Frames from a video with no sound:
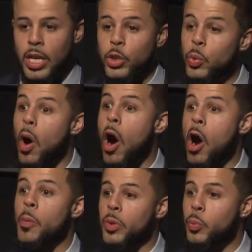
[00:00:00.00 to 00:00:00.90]
to
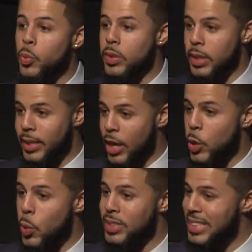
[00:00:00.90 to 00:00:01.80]
arm them with the
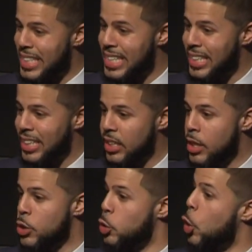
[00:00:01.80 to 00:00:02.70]
KOS needed
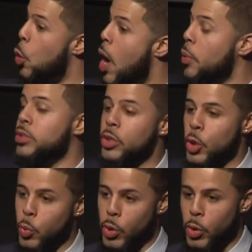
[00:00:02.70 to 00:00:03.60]
to go out into
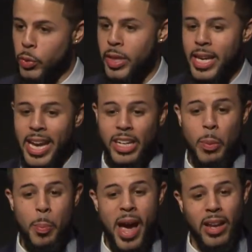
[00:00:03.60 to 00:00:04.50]
the world and
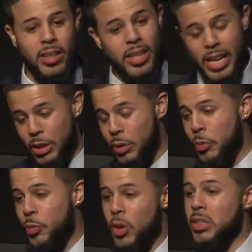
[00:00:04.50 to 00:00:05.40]
combat and
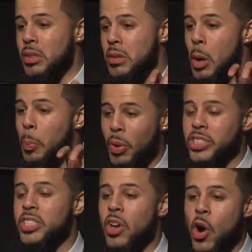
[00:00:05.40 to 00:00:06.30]
confront
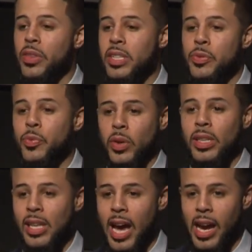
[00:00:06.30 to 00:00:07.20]
oppression on the
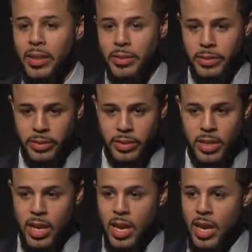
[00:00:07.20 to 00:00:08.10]
front lines.
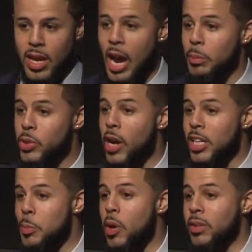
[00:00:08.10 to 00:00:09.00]
I'm
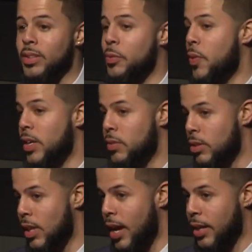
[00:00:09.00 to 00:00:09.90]
talking about the fight of
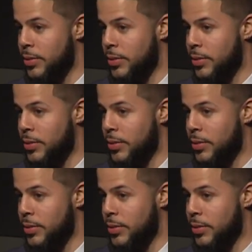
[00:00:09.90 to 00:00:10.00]
their lives.